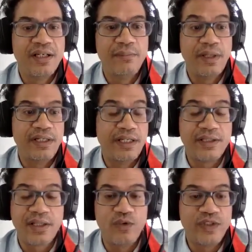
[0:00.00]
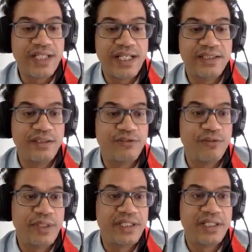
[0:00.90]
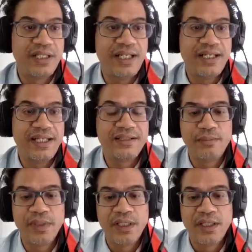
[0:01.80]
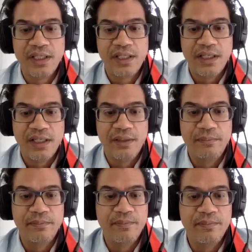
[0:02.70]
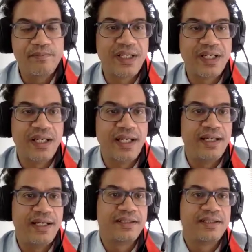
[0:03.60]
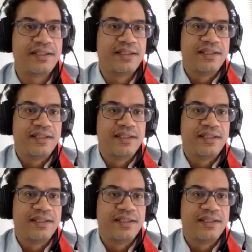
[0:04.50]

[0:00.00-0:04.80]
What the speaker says: and the COVID-19 information landscape. And